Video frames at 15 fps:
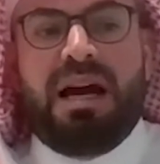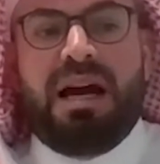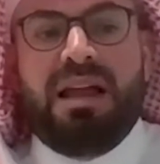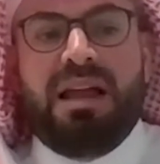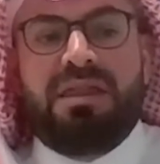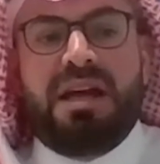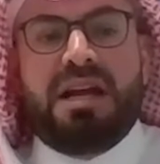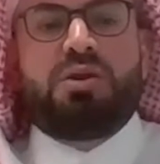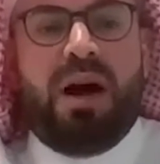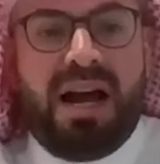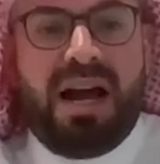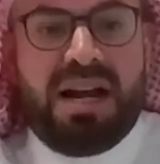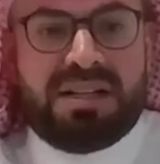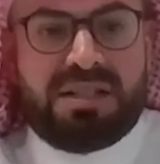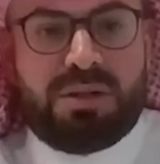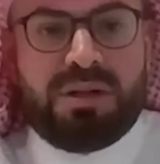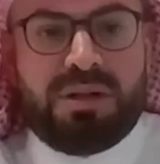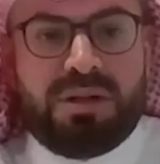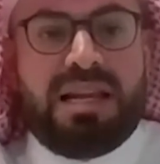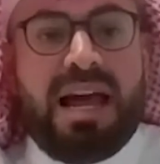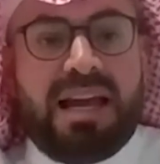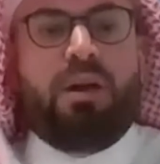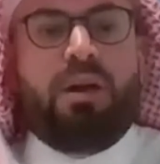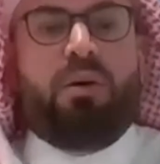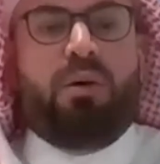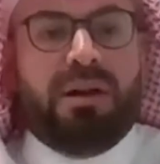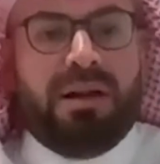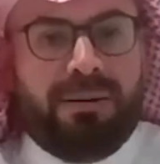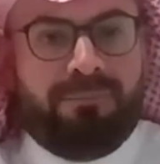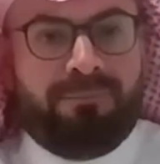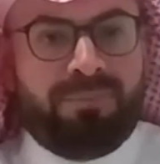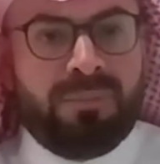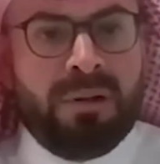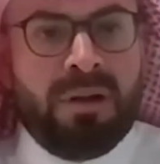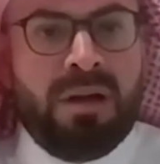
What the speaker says: and there is no access to it, like Al-Ula